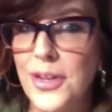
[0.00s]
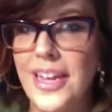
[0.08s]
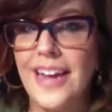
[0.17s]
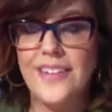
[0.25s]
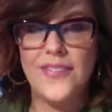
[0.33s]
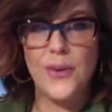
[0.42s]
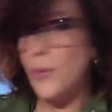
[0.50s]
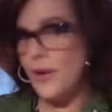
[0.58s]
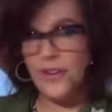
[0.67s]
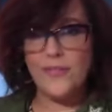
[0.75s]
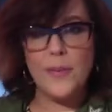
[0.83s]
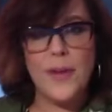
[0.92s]
the end of the
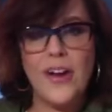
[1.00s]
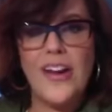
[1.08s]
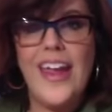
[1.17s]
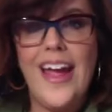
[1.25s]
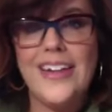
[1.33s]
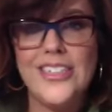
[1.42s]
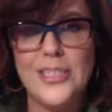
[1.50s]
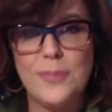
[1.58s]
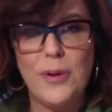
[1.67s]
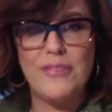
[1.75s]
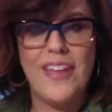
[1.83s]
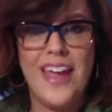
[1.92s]
quarter for Mary Kay Ash's
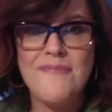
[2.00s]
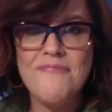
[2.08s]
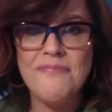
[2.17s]
birthday.